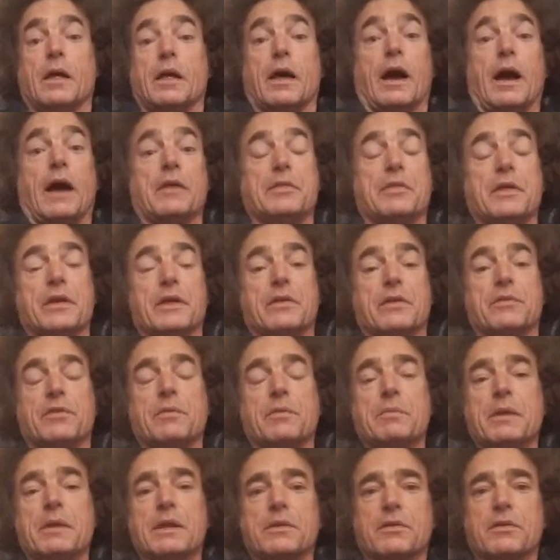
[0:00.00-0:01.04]
I think
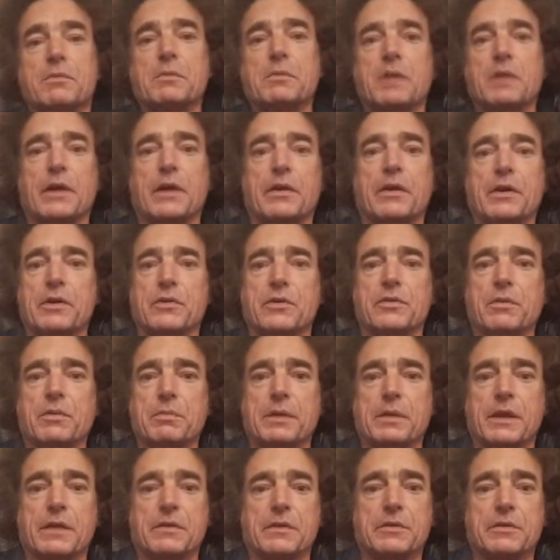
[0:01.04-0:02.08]
some cleric or
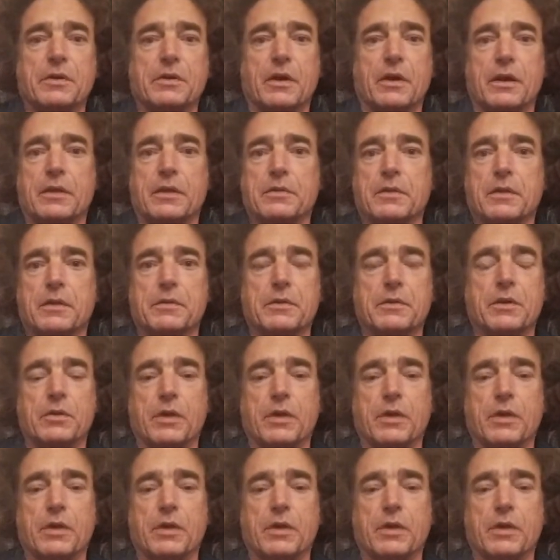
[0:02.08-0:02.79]
something in the